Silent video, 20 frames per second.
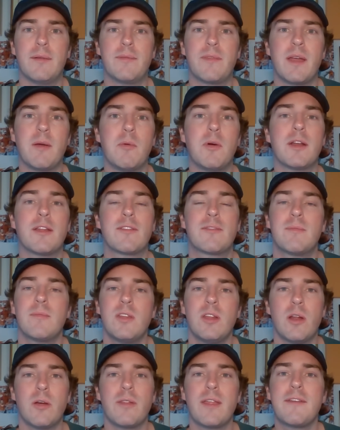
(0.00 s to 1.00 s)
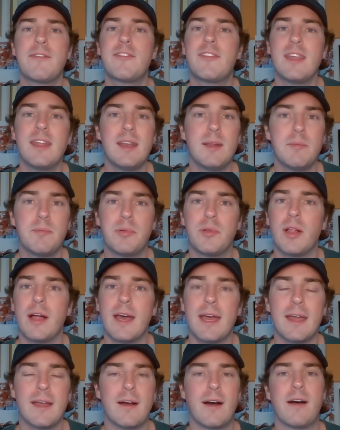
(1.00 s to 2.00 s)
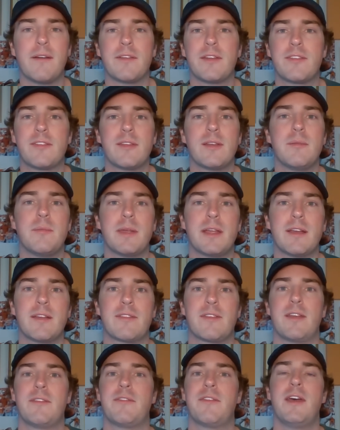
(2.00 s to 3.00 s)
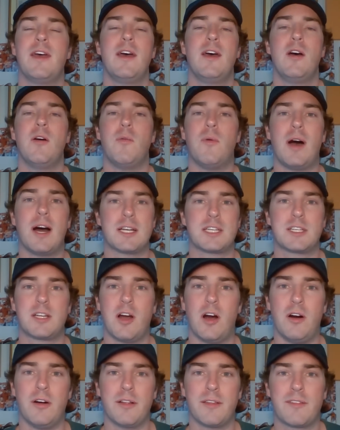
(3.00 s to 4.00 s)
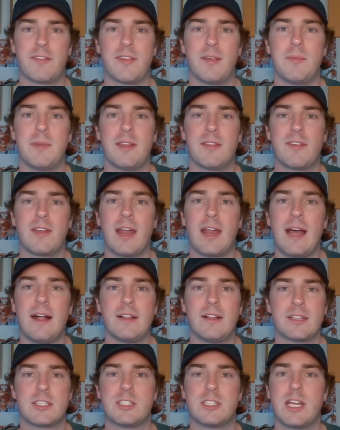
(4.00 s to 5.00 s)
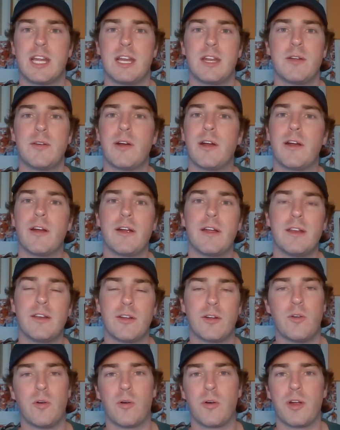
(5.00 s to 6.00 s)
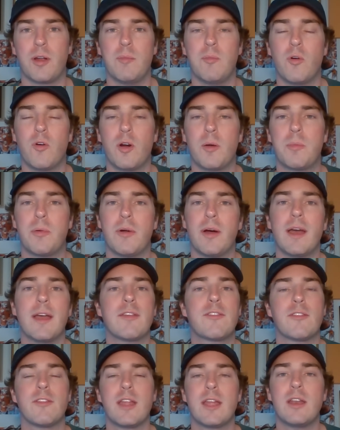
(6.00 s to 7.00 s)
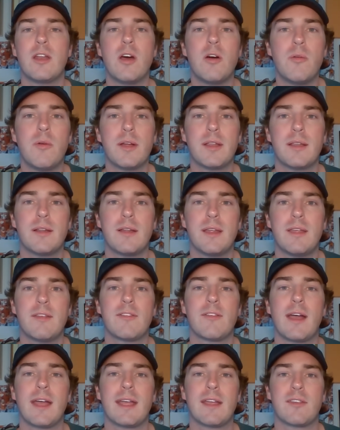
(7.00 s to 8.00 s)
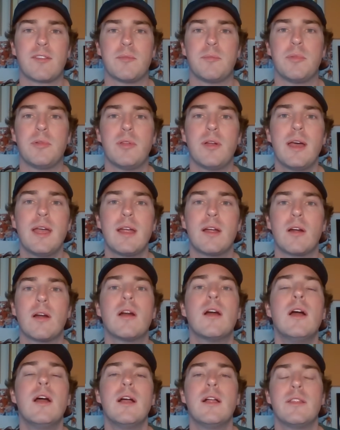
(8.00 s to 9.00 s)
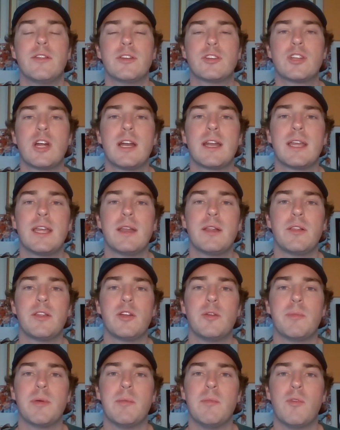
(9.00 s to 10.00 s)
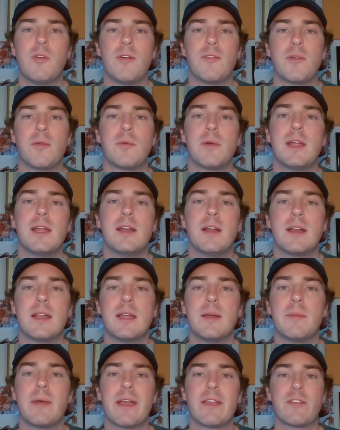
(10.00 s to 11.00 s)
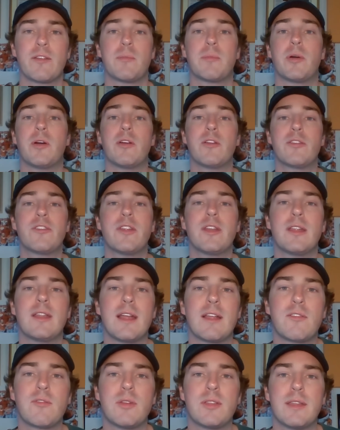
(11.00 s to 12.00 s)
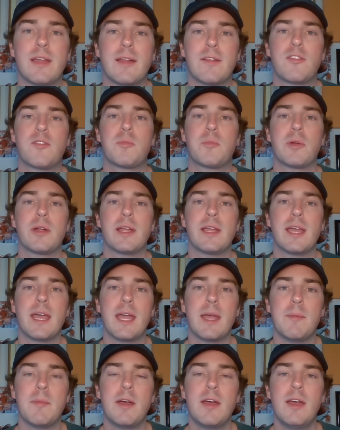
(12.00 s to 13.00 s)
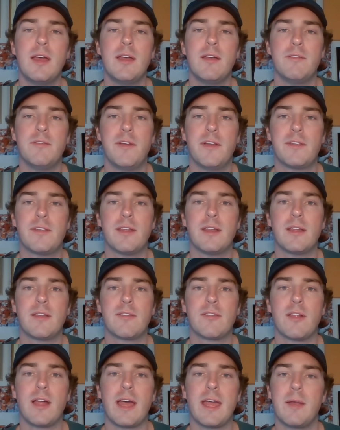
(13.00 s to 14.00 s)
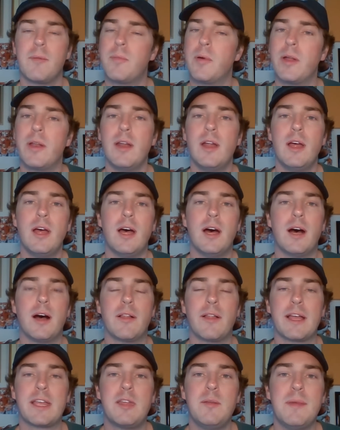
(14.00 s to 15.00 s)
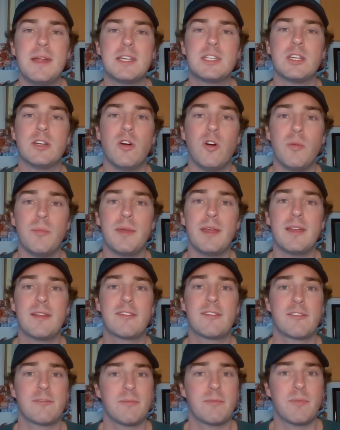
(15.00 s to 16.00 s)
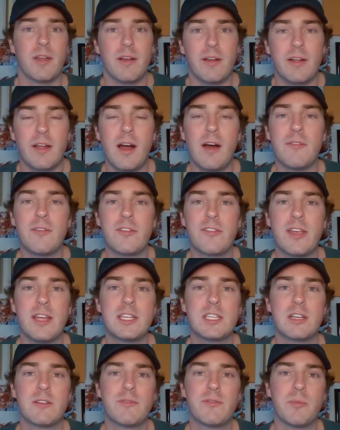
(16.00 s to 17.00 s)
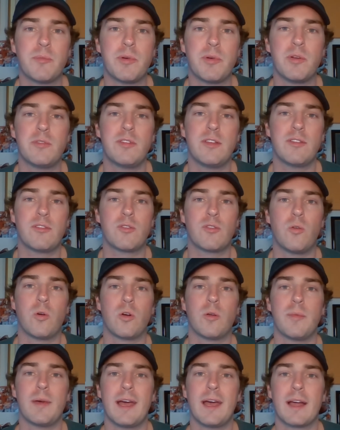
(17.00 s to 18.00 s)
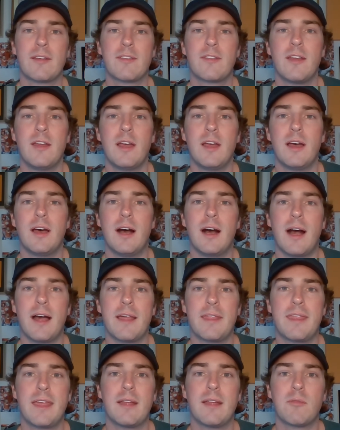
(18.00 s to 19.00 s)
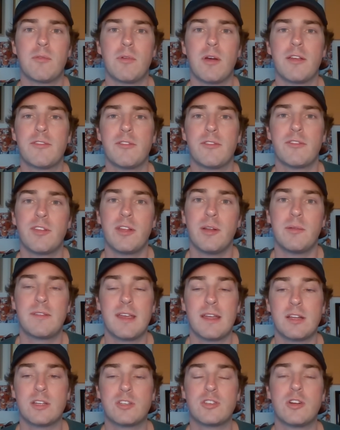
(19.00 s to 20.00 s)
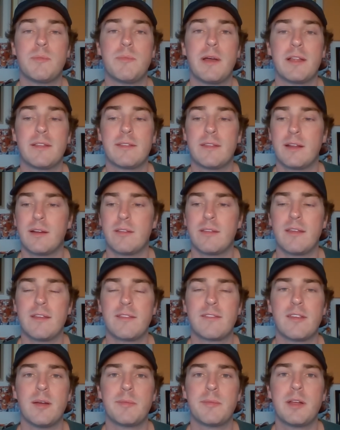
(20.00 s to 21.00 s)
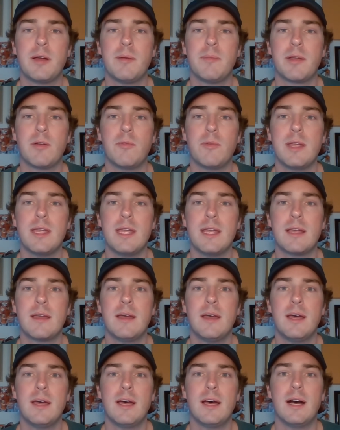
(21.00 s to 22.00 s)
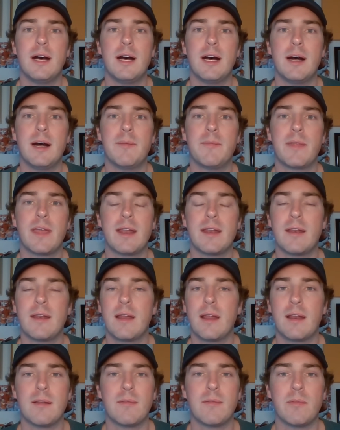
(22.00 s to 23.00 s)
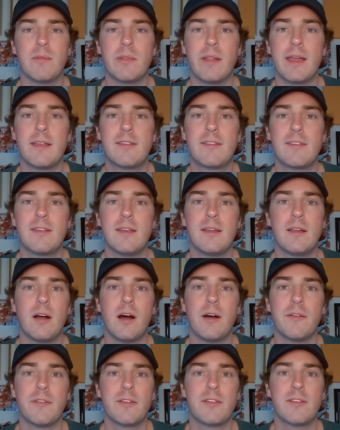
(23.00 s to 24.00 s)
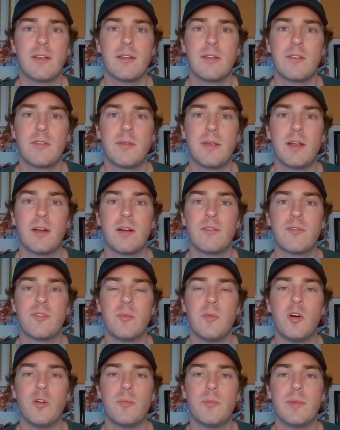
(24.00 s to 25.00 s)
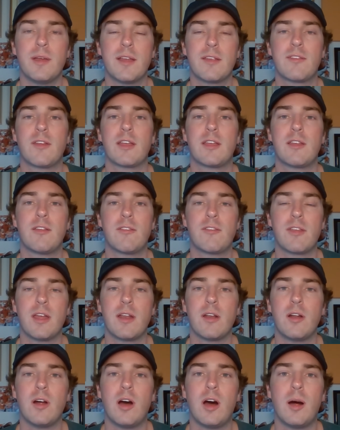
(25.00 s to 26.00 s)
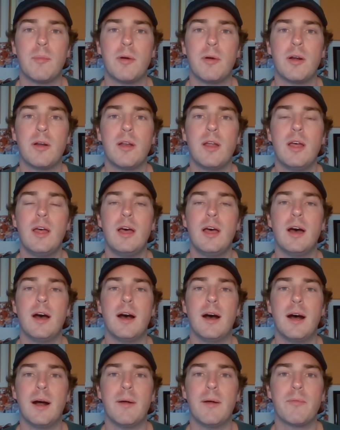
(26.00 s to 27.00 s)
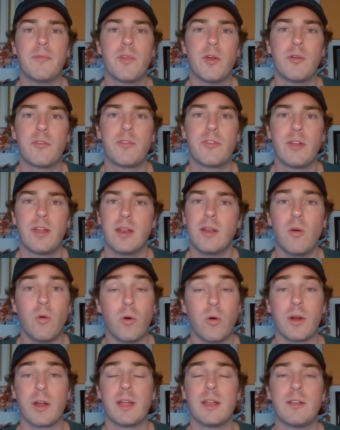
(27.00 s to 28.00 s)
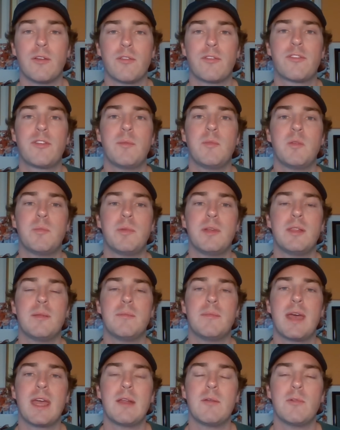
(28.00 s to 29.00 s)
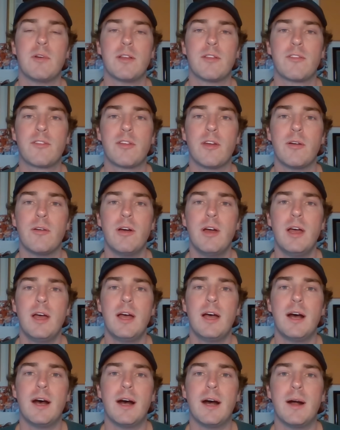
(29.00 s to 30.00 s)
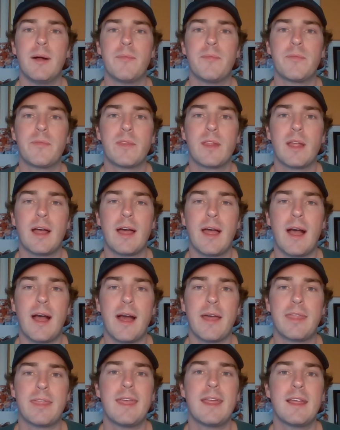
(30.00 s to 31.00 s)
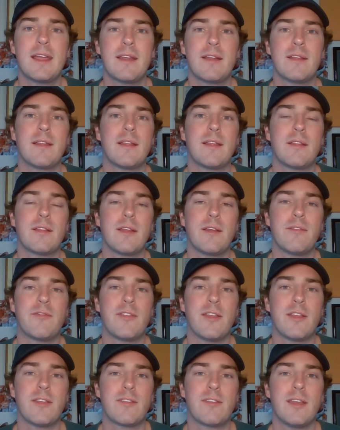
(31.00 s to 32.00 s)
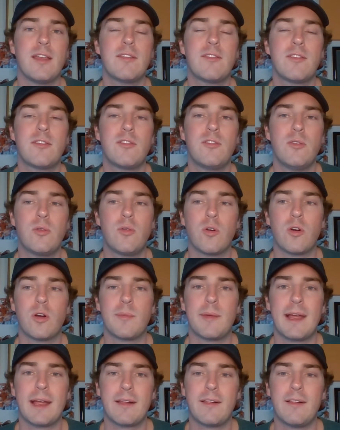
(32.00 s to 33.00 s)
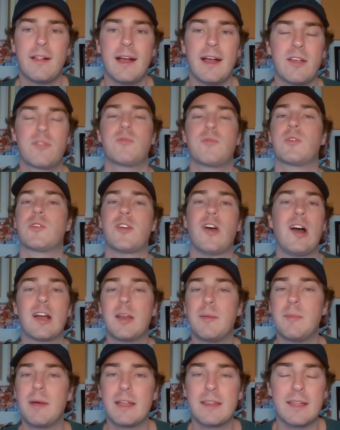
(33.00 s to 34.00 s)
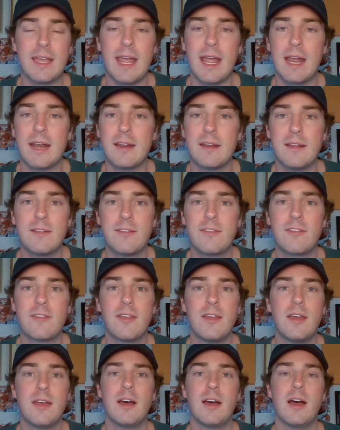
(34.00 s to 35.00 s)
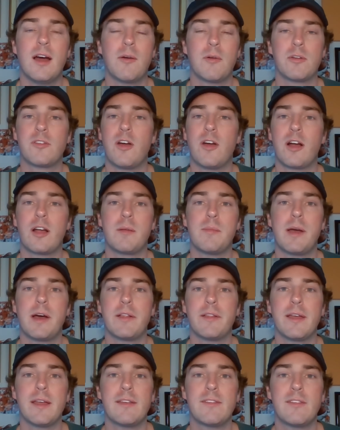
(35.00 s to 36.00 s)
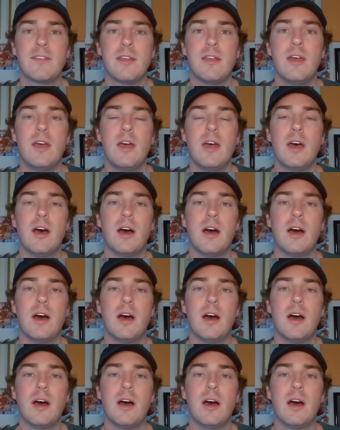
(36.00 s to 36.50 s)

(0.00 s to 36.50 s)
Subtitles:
They want to, they've seen him play, obviously, because they've watched Colin Simmons and Alex January and DeCorian Moore play. So they know what he's like as a player. They're trying to get a little bit more of a read on him as a person, and that's what that spring game visit is like. But like you mentioned, Ole Miss, a conversation for both these quarterbacks. I think Russell is going to take a trip out there this upcoming week. And Lacey obviously is hearing from Ole Miss, like you said, Auburn, those in Oregon, those seem to be the main ones. So I think if this is a 2 quarterback class, we're talking about the candidates. We're talking about Lacey.